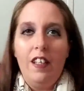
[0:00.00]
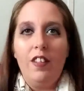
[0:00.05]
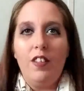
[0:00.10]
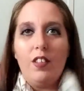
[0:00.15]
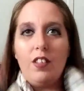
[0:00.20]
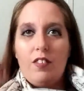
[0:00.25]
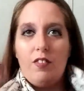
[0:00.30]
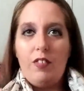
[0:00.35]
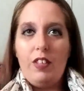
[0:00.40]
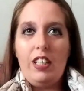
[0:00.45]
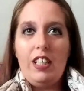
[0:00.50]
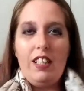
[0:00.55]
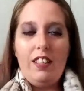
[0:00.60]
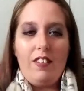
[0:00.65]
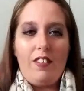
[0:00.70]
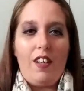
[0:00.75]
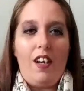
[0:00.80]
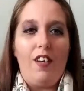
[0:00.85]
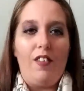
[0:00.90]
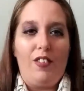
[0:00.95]
so infinity
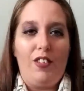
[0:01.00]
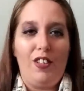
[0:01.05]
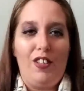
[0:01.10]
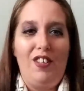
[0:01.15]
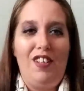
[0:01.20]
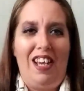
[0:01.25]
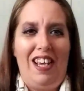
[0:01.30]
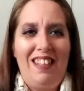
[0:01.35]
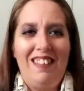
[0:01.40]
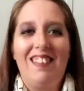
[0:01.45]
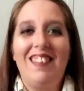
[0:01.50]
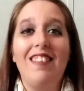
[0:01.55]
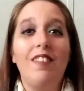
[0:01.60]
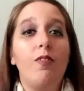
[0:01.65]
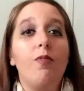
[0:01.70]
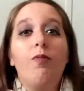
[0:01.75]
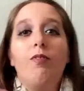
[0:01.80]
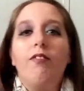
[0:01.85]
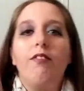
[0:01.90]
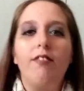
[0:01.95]
scarves are nice
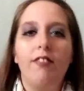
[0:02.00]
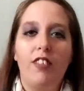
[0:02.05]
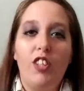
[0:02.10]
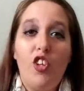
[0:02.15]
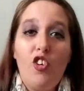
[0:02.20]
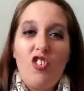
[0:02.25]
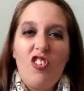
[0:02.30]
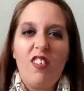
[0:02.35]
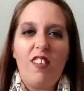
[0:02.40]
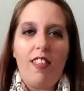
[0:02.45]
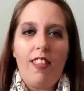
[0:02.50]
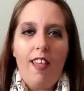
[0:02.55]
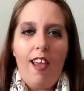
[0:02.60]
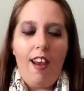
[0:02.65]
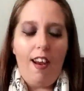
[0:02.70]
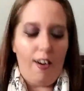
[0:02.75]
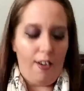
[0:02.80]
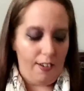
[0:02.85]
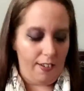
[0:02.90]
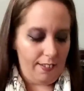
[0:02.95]
and they're just
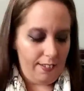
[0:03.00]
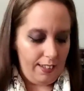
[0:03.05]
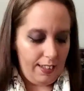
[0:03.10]
there.